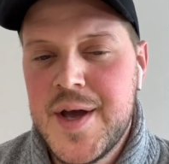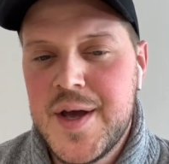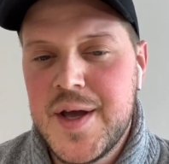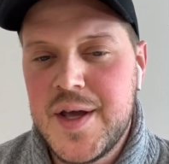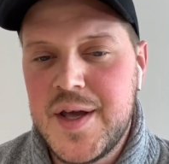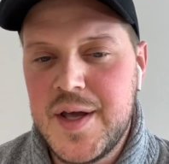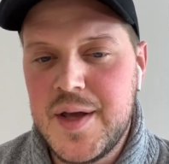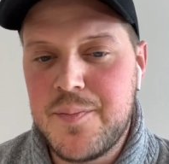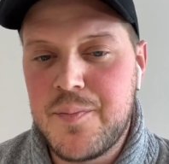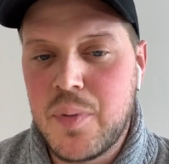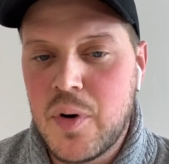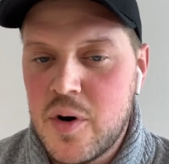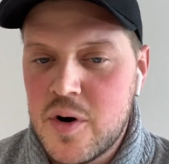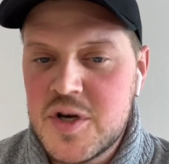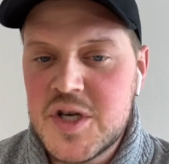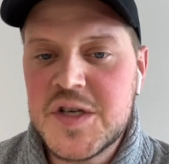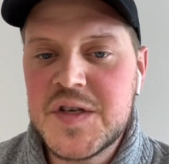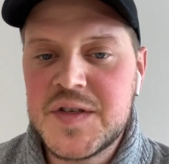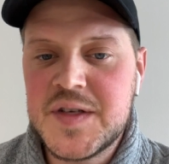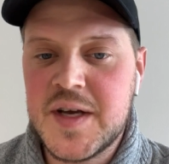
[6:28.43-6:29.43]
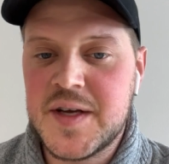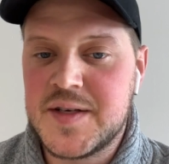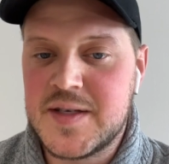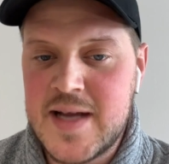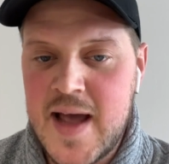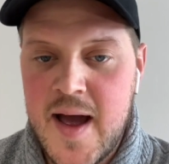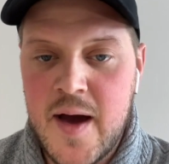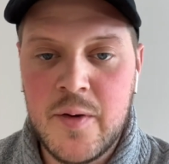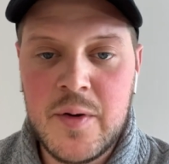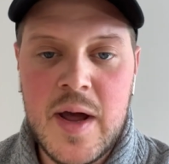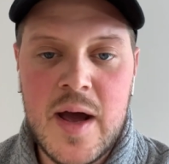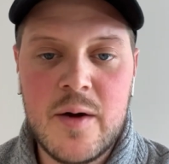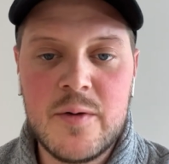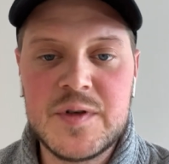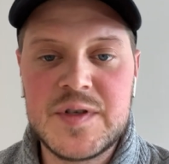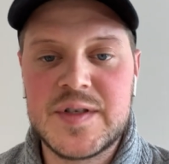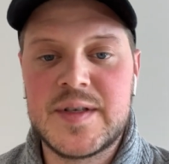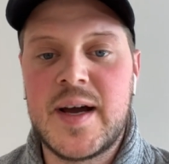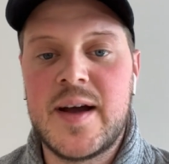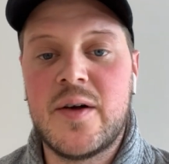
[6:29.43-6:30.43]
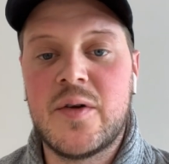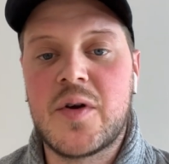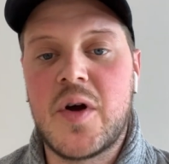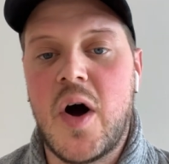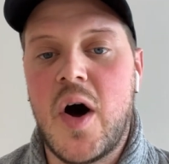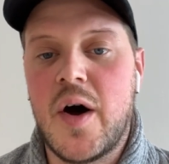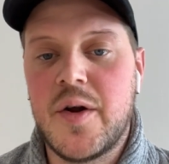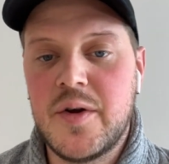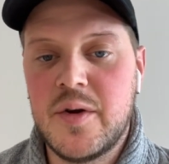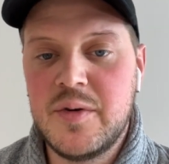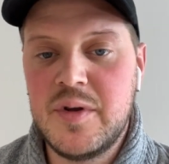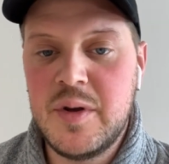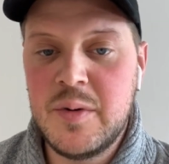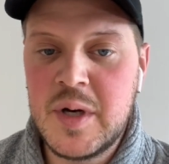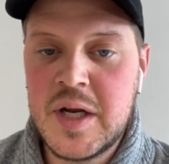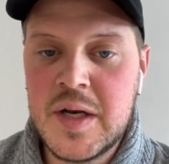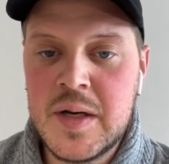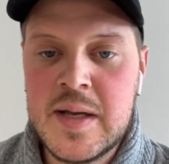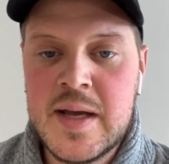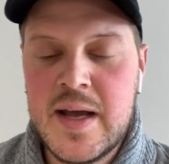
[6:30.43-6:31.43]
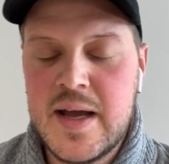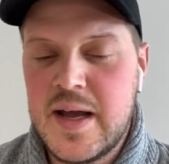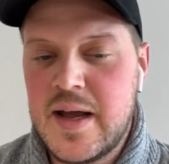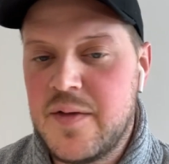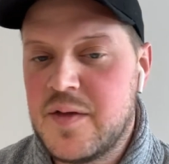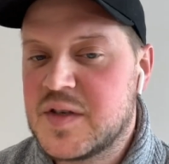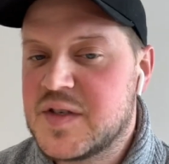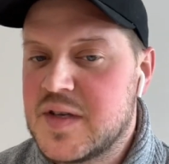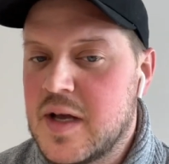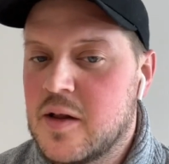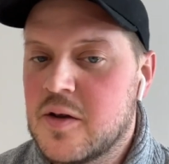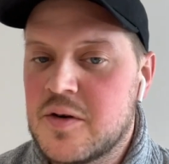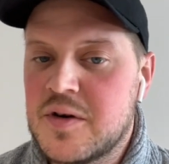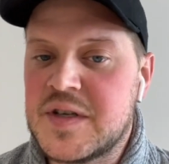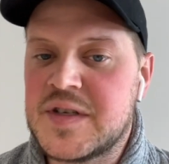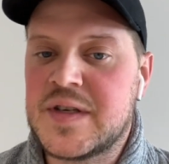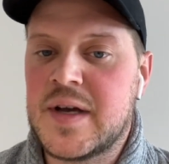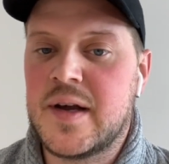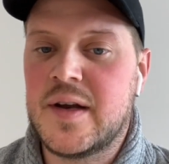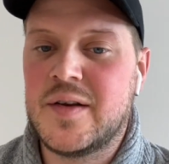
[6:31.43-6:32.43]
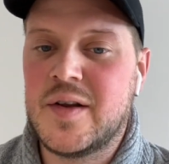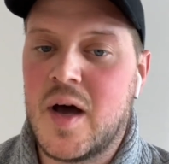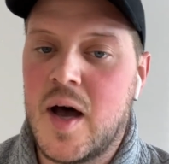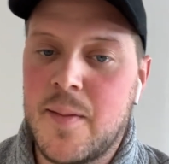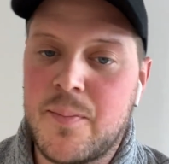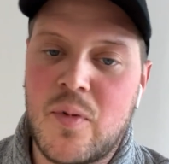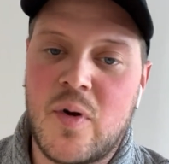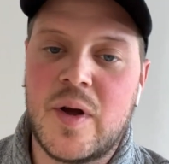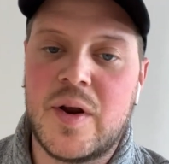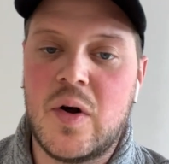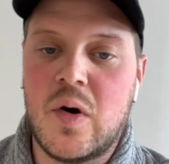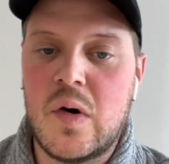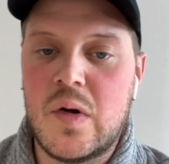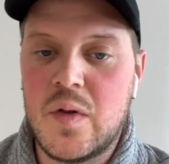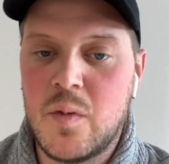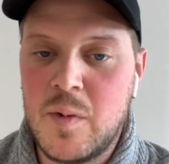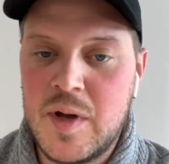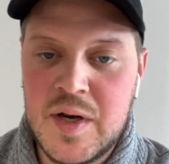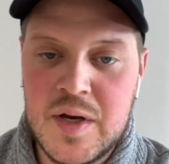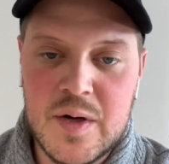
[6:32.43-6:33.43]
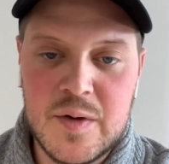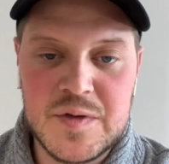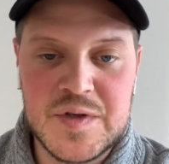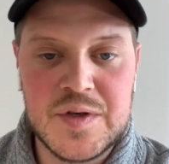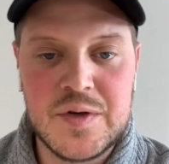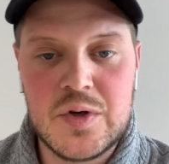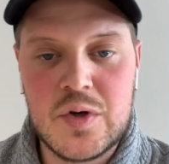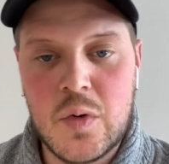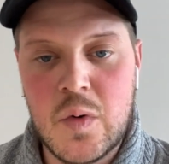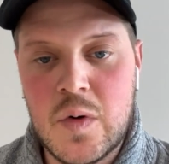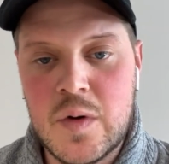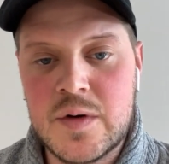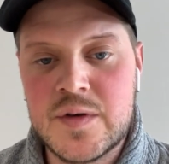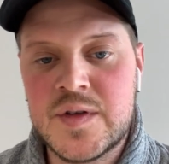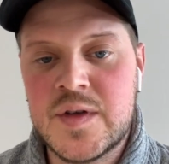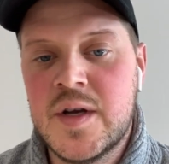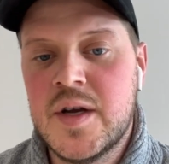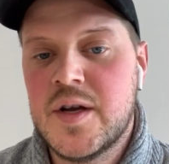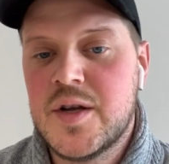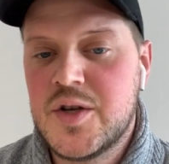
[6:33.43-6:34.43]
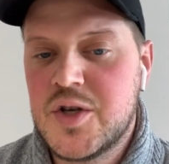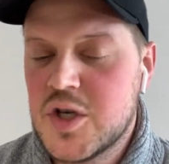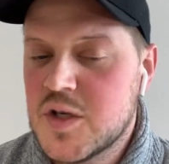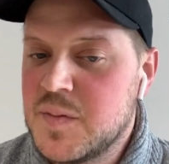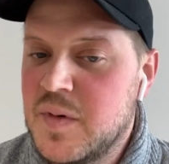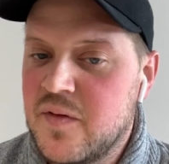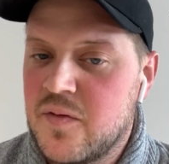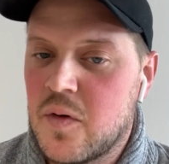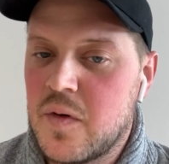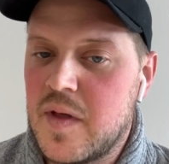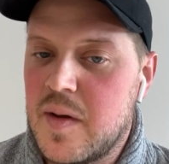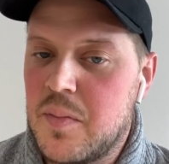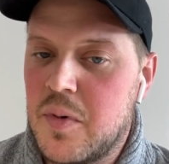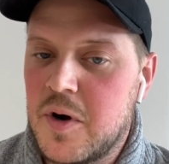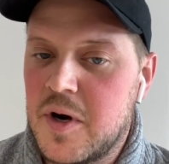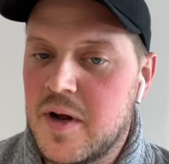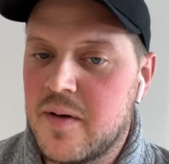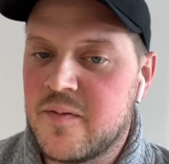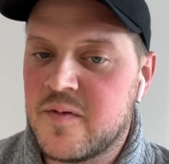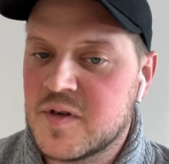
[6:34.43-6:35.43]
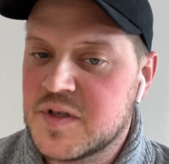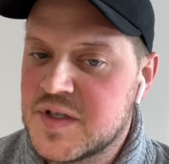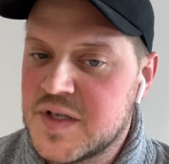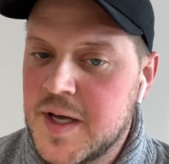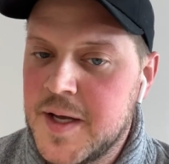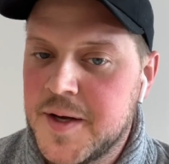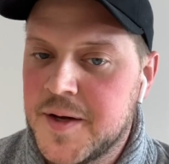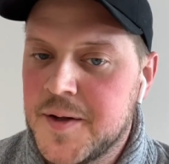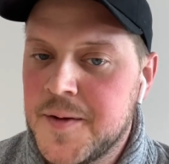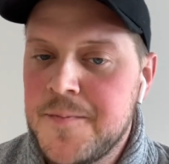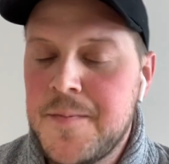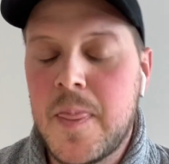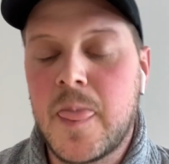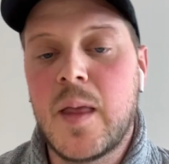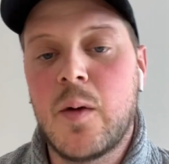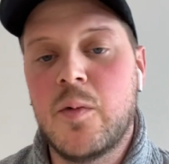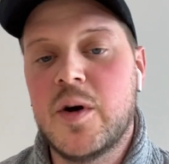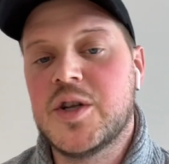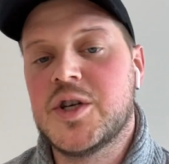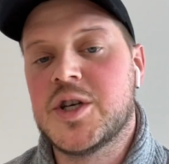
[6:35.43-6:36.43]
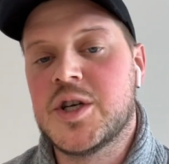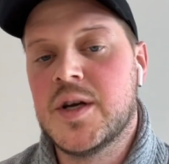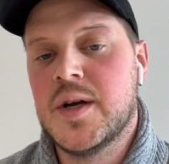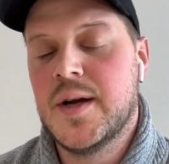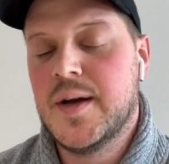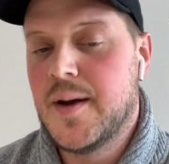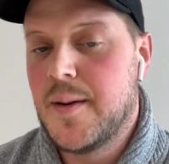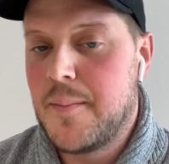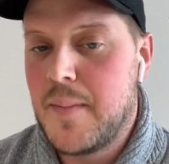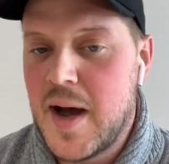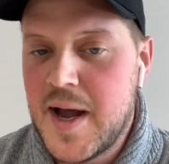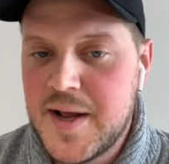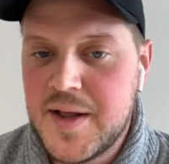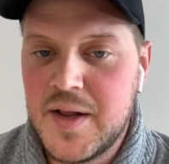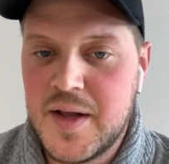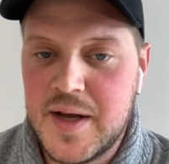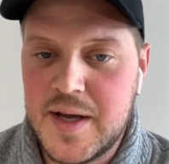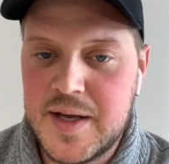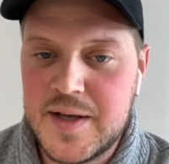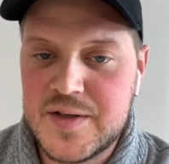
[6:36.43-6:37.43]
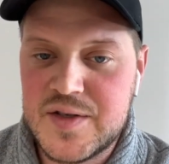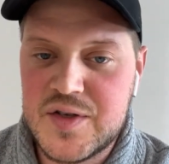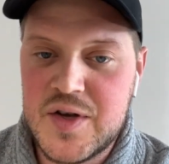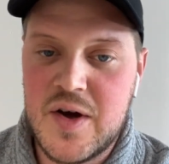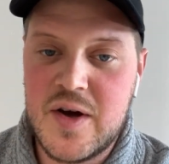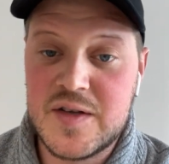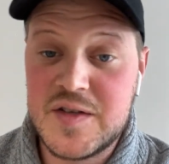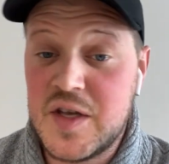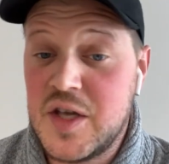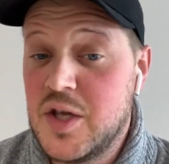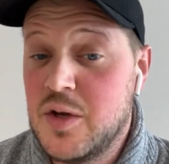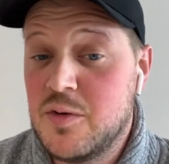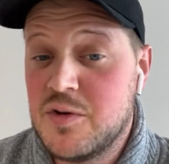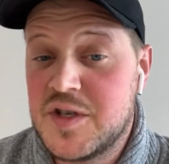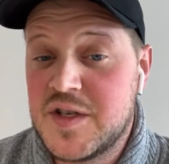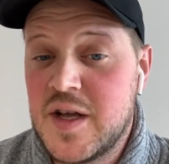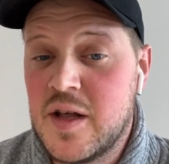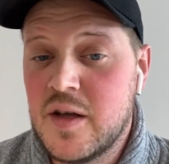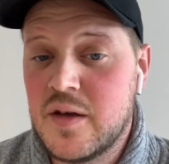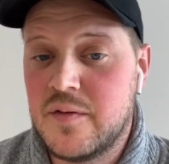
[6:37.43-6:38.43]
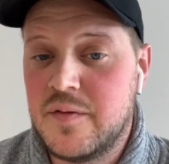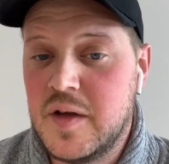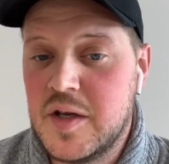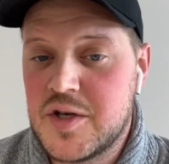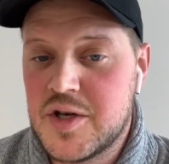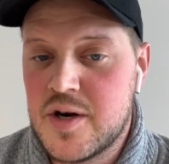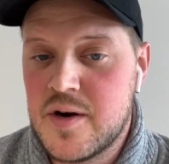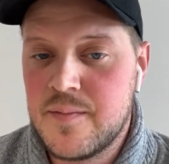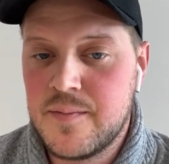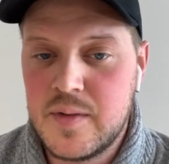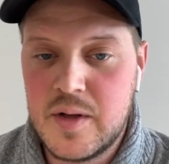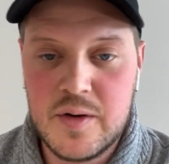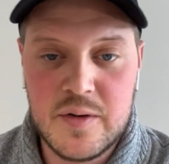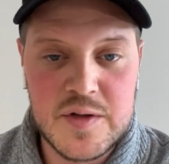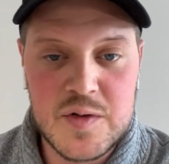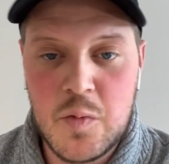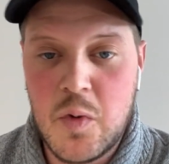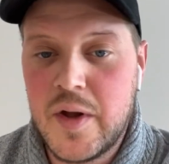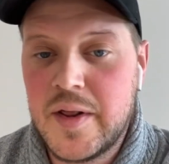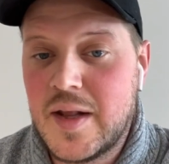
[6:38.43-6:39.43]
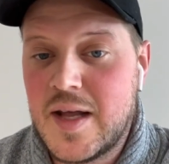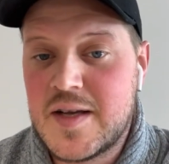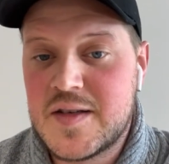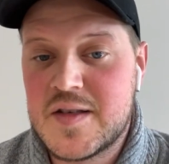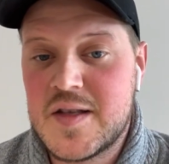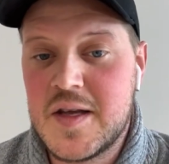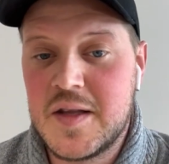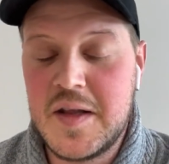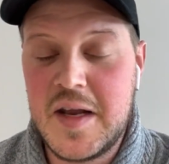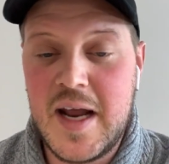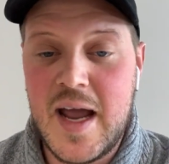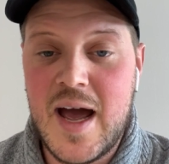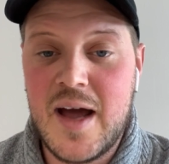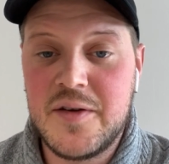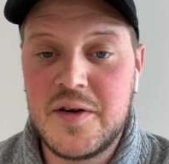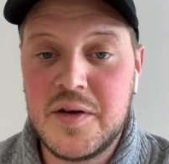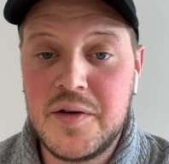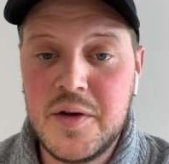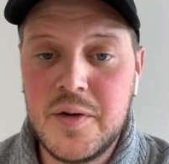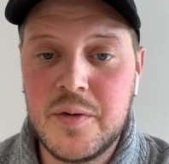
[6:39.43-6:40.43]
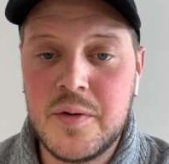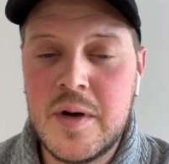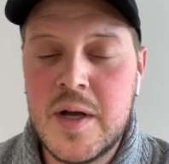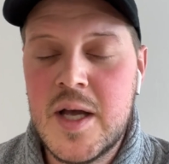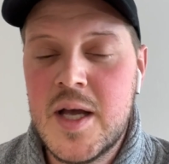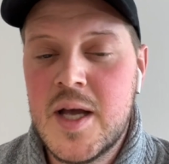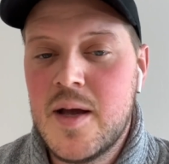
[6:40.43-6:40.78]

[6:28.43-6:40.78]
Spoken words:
He purchased a townhouse style condo unit, and the seller decided to upgrade all the windows and doors just before they put it up for sale, which my client saw as a huge selling feature. It's one less thing that he had to do.